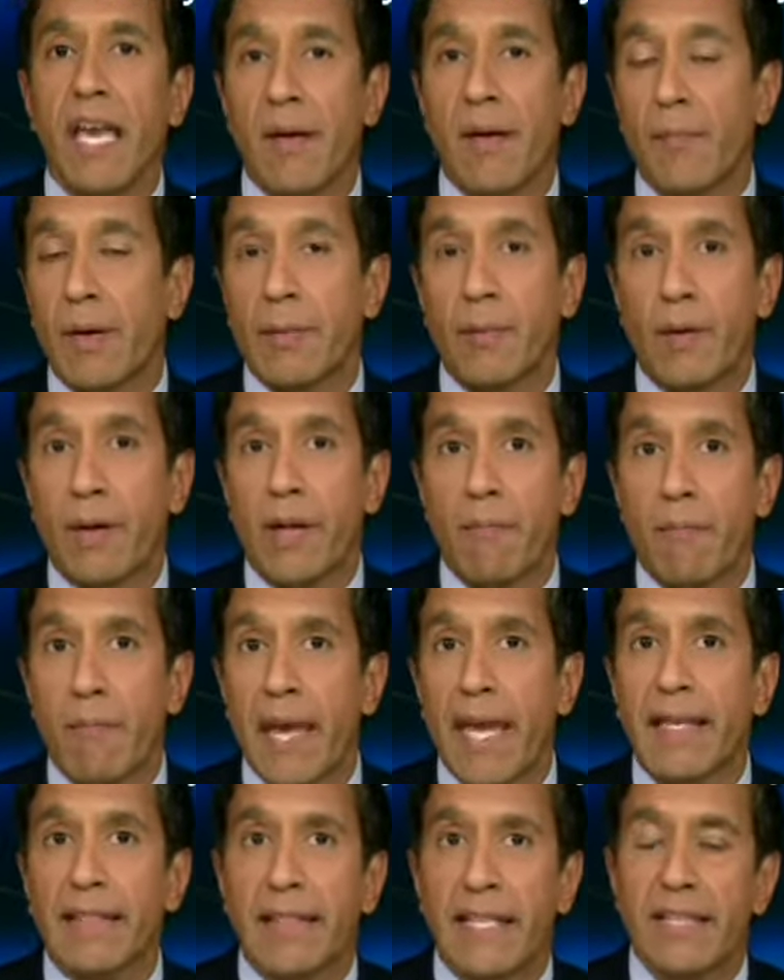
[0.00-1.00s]
And people can
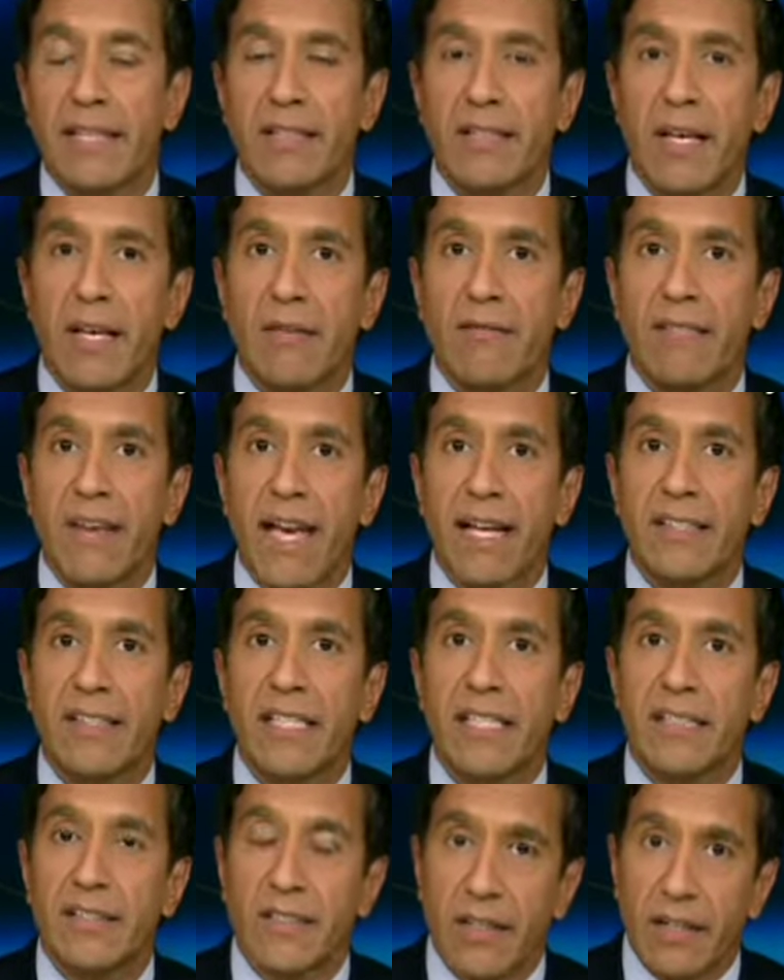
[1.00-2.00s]
make these uh,
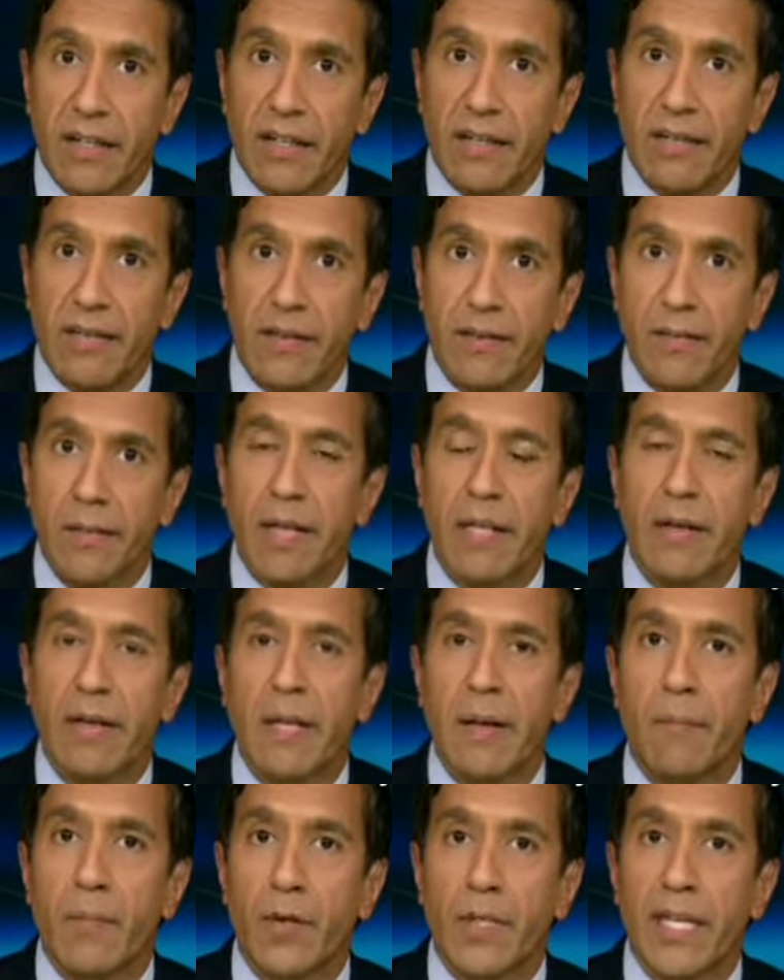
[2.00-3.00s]
vaccines, uh,
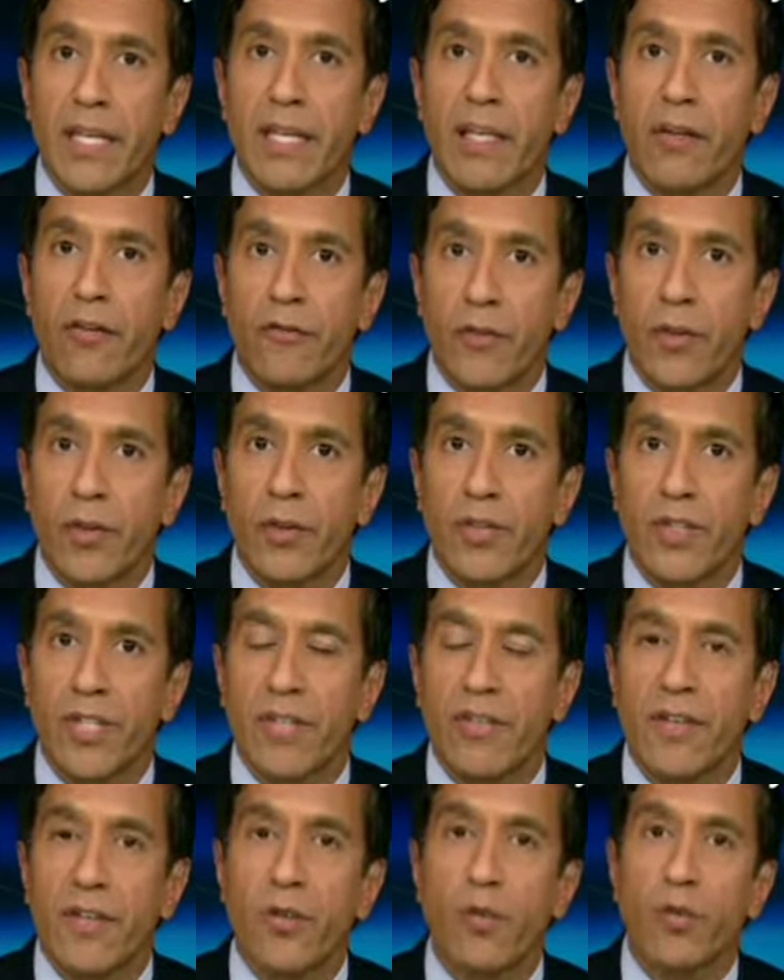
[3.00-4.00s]
in, in, particular for
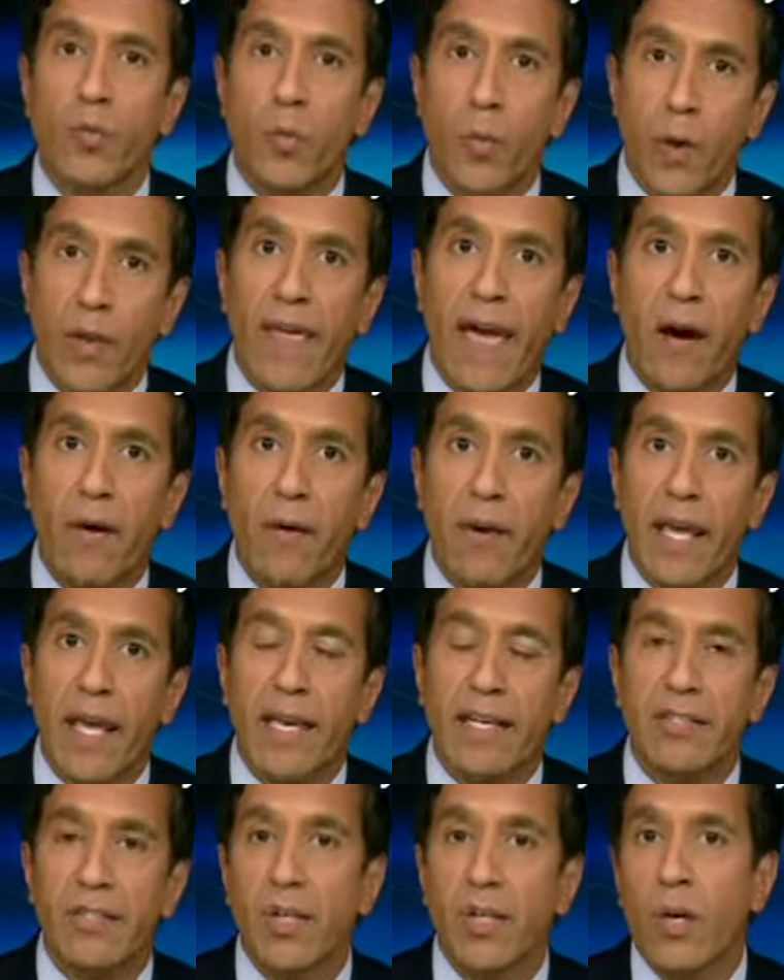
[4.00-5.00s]
those individuals without
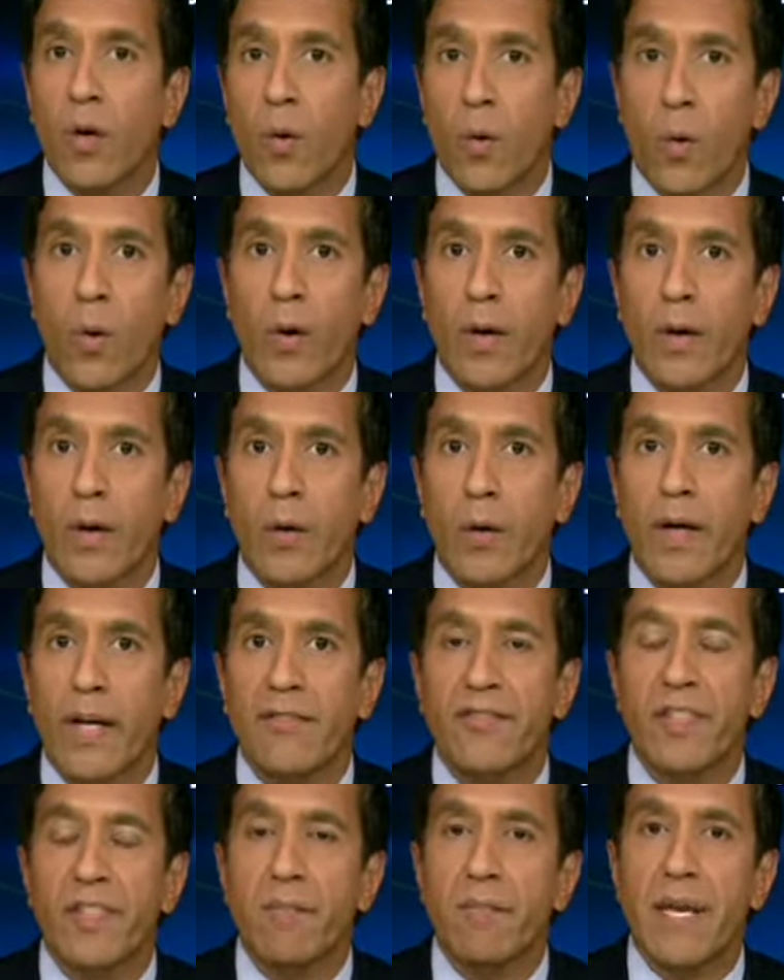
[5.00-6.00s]
eggs, or, or
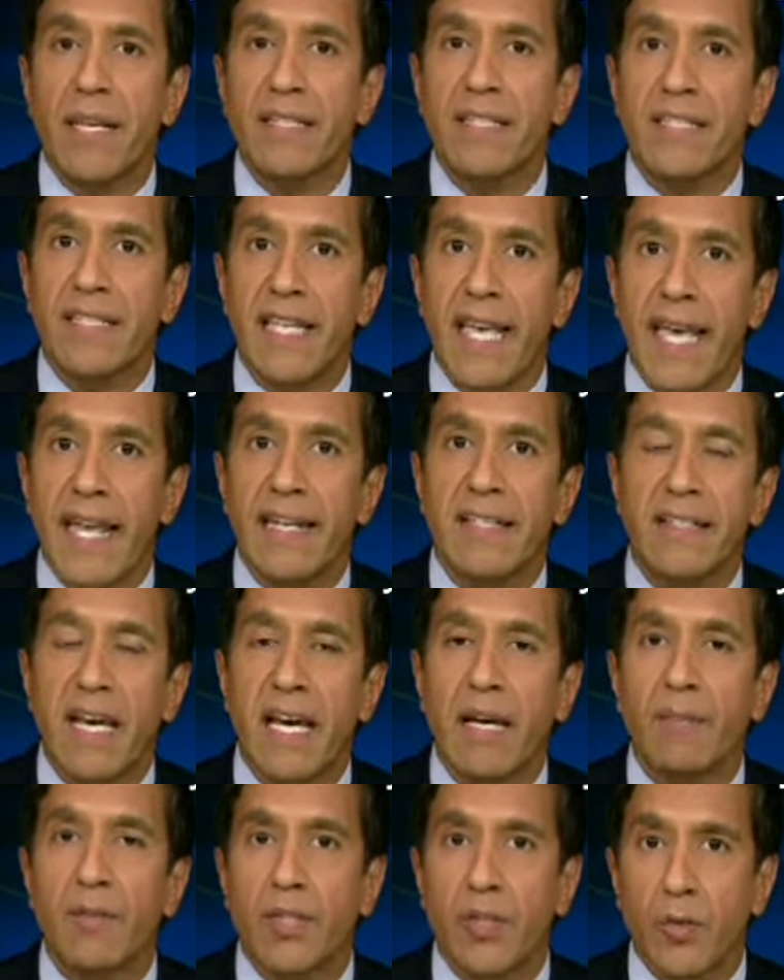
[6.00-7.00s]
give some medicines ahead of
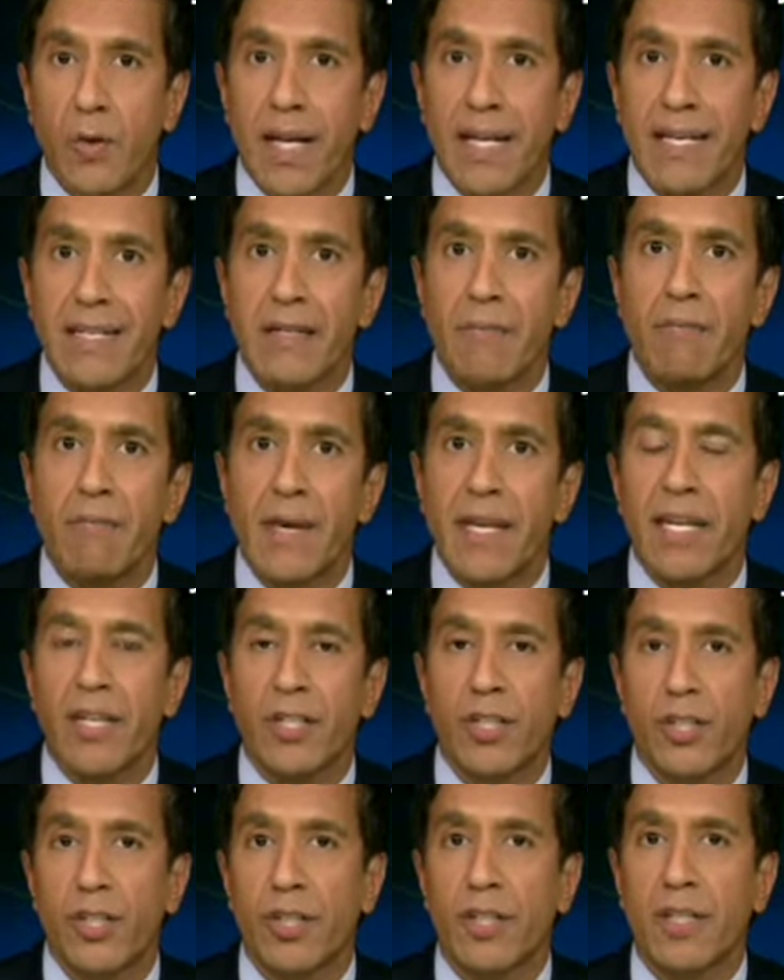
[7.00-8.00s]
time to try and
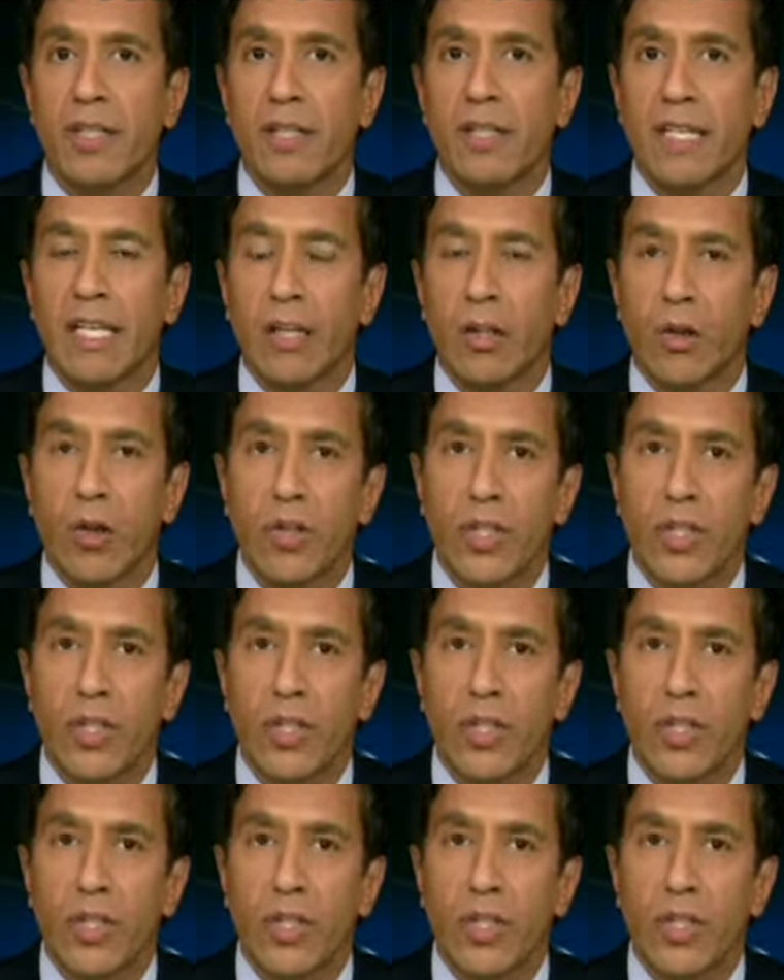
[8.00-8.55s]
diminish mm. the hmm.